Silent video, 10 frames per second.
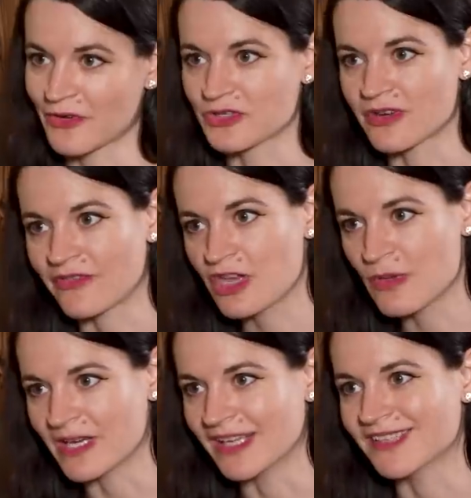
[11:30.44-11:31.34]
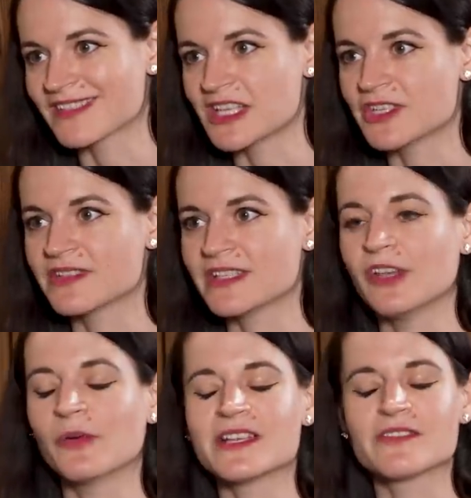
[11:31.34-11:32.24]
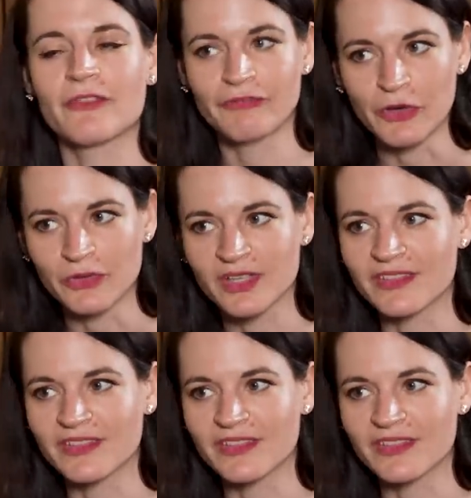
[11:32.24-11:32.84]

version of human is. They just see you as food.